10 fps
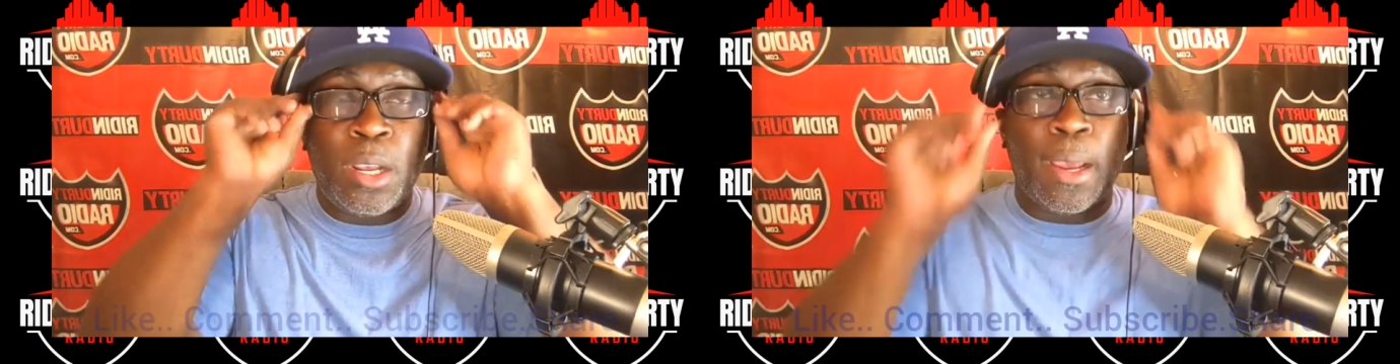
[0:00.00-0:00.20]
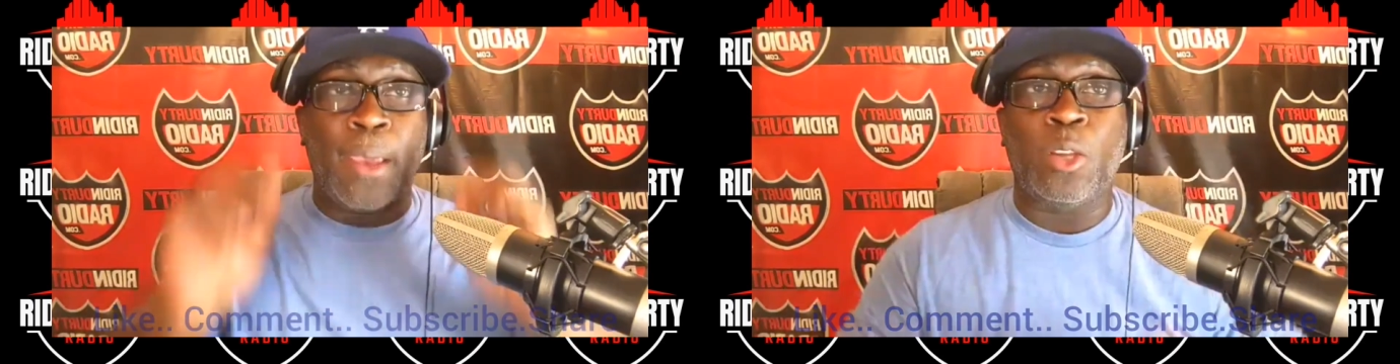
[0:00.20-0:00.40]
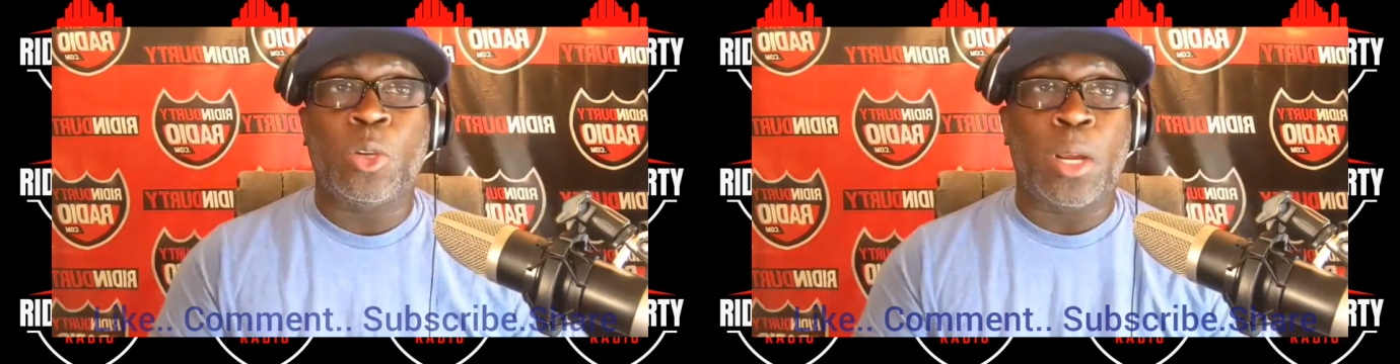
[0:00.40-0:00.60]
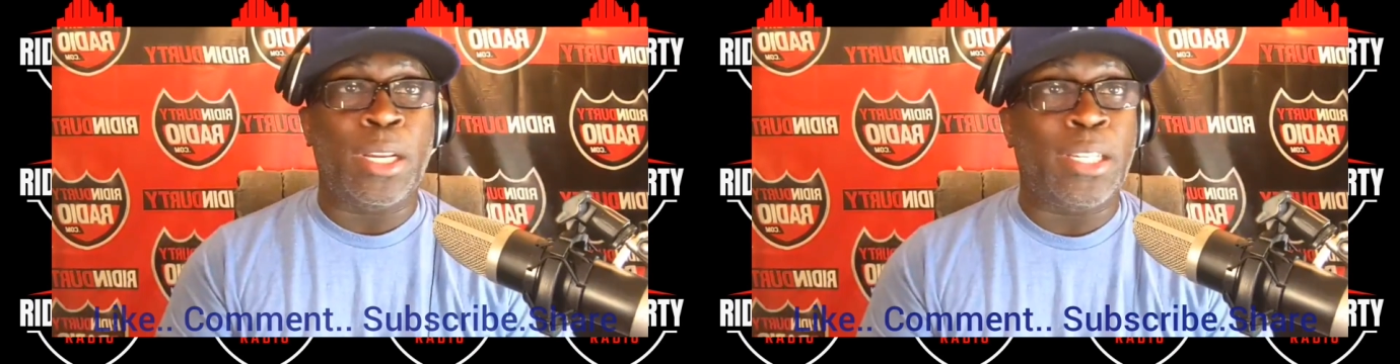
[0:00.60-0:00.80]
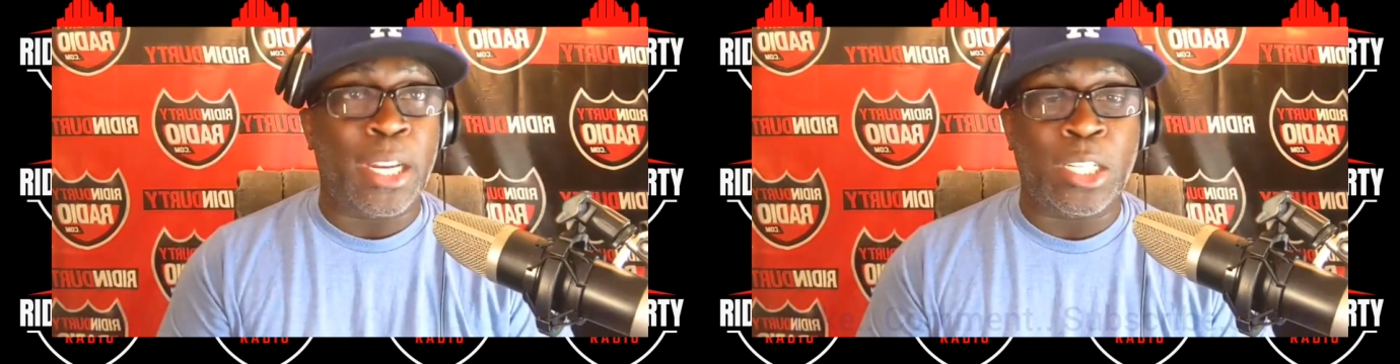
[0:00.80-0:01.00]
and you're trying to
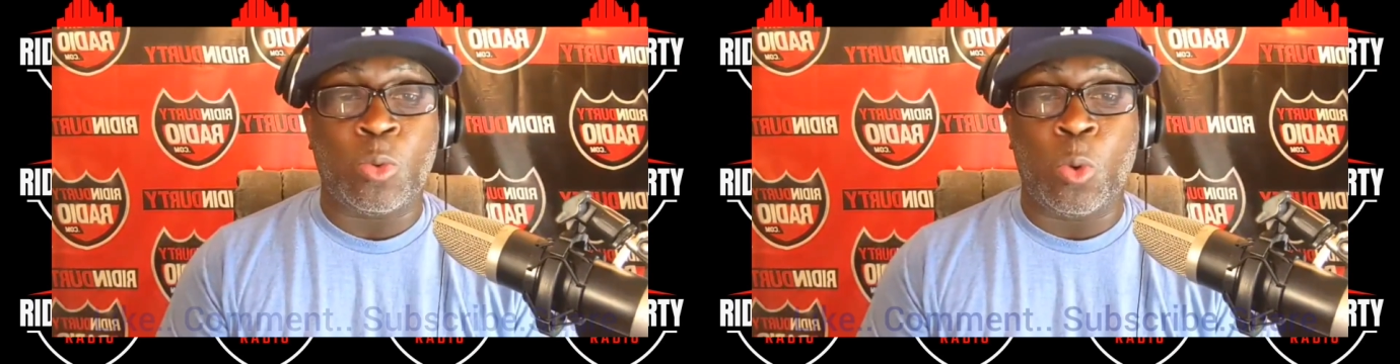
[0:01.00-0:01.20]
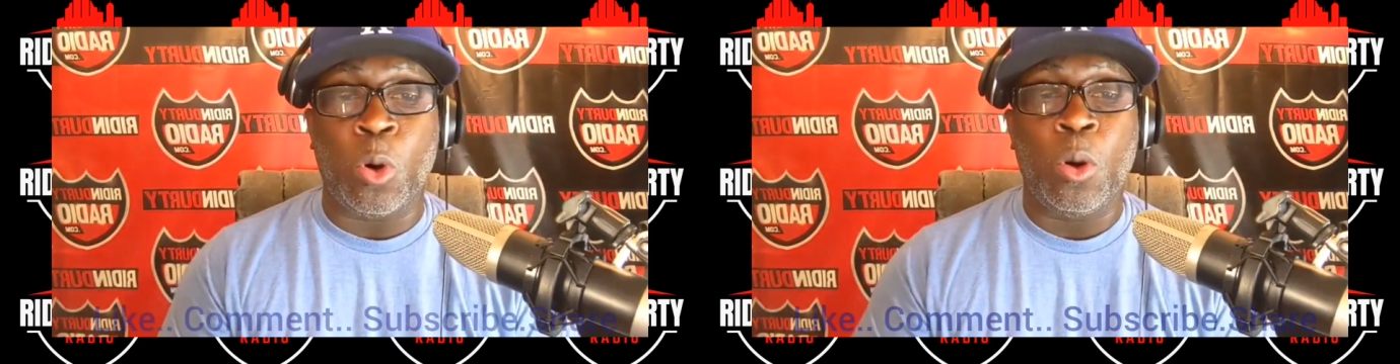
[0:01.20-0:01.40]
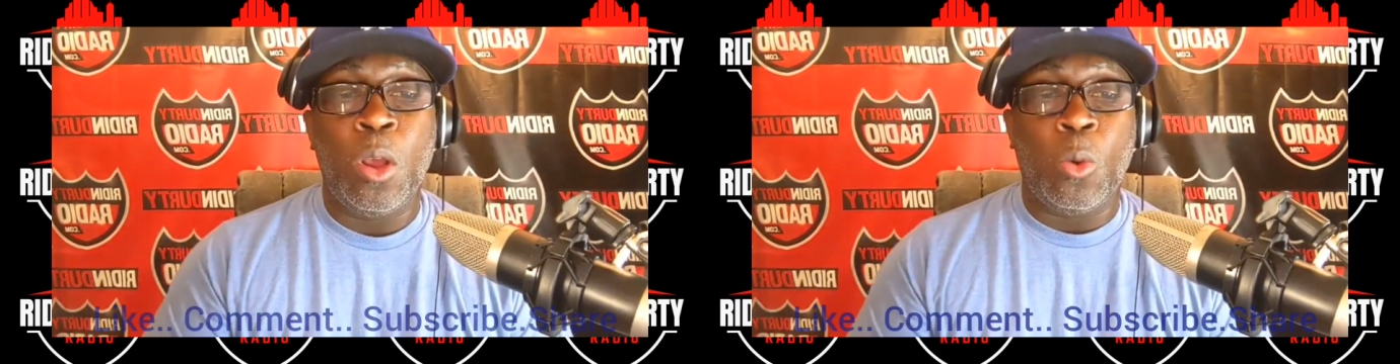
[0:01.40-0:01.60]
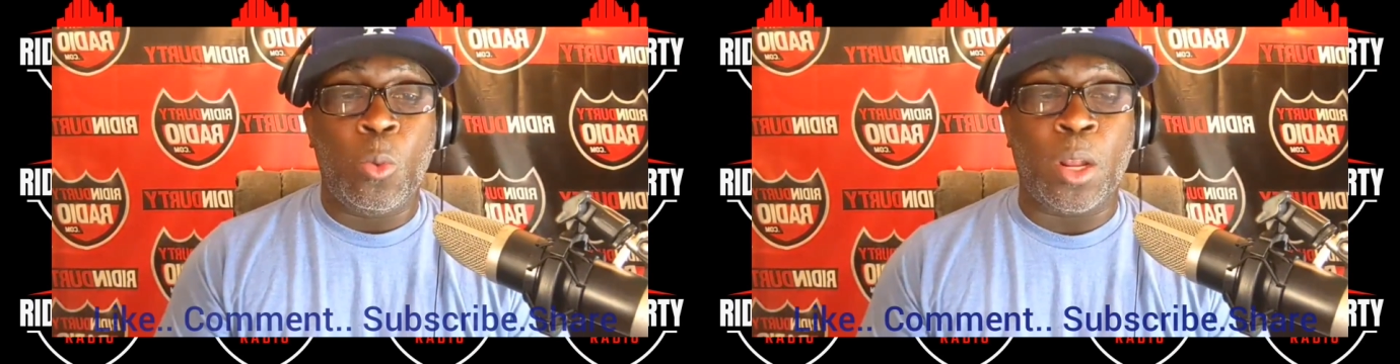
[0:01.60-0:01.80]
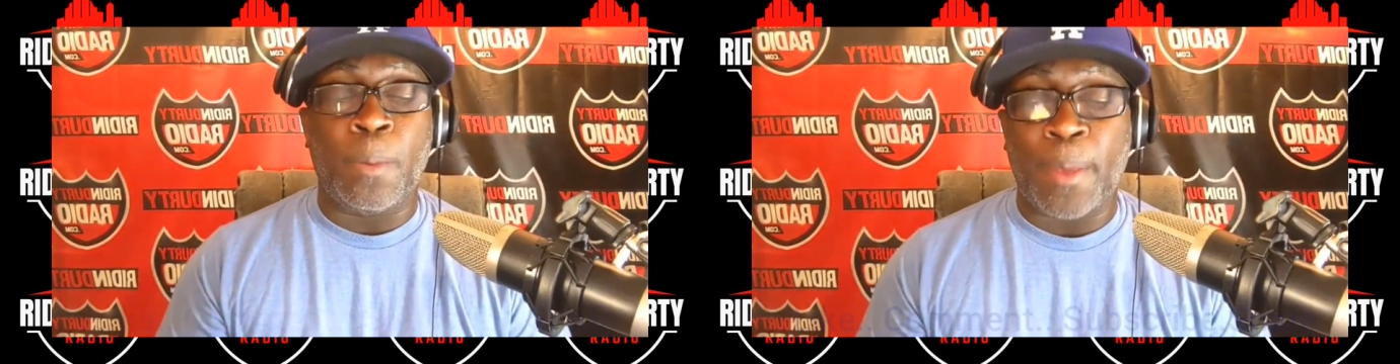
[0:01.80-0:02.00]
change the world, we
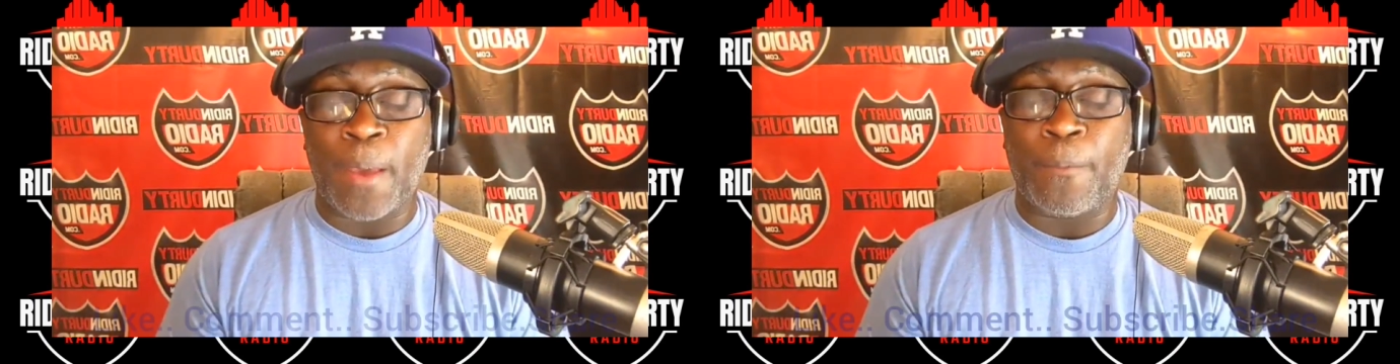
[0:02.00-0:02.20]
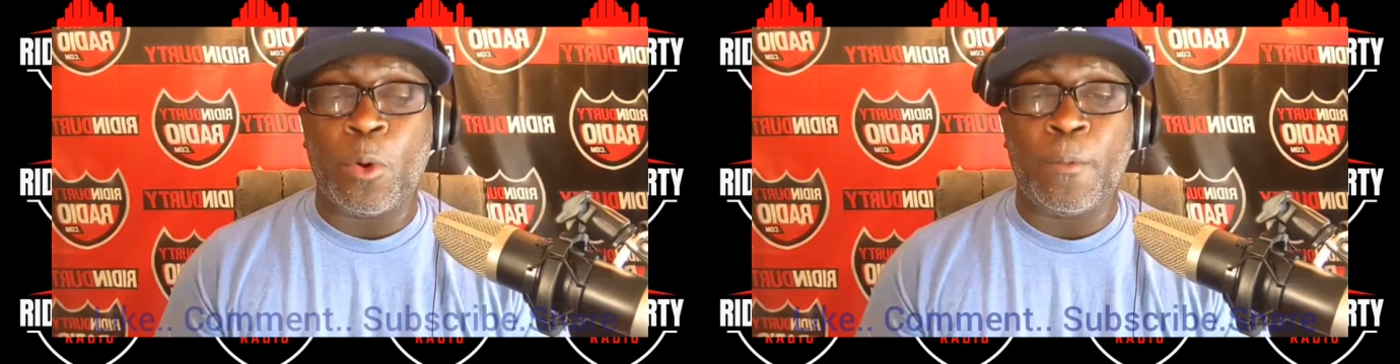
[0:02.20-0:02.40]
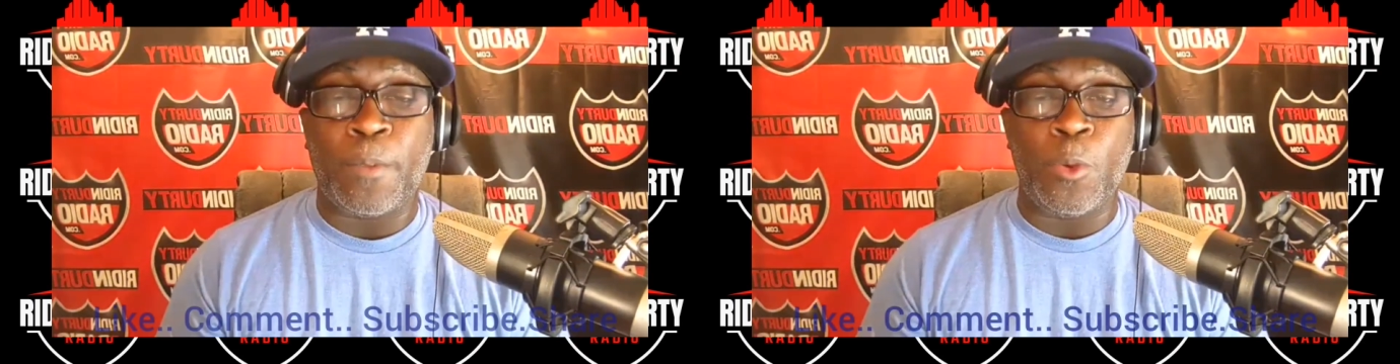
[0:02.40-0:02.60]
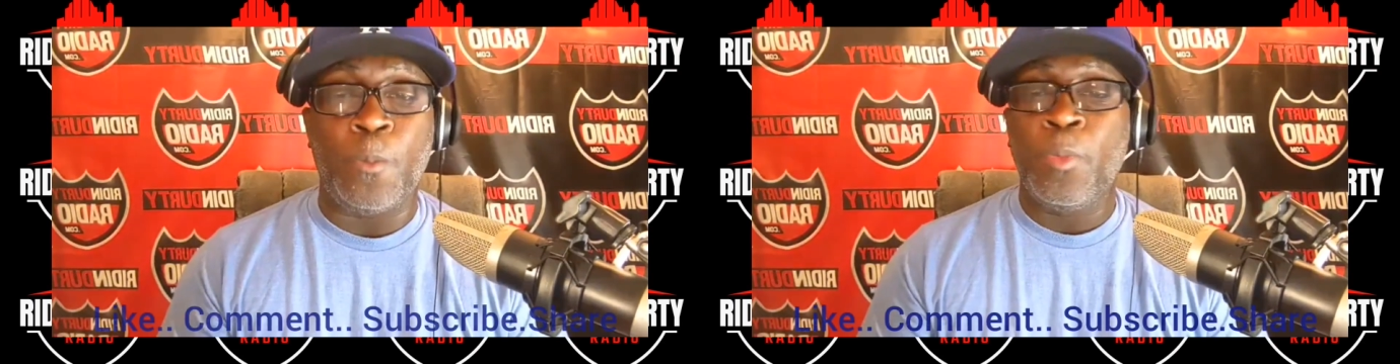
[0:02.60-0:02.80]
are the platform for you.